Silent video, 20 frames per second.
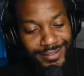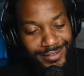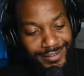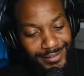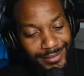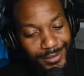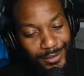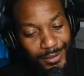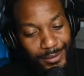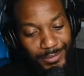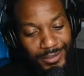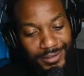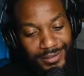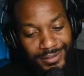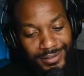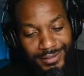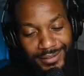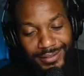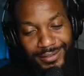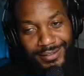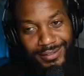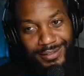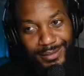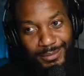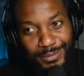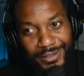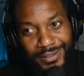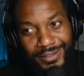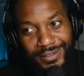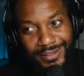No, I'm
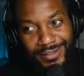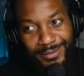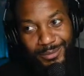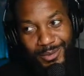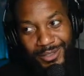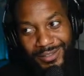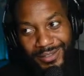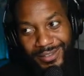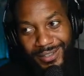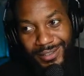just not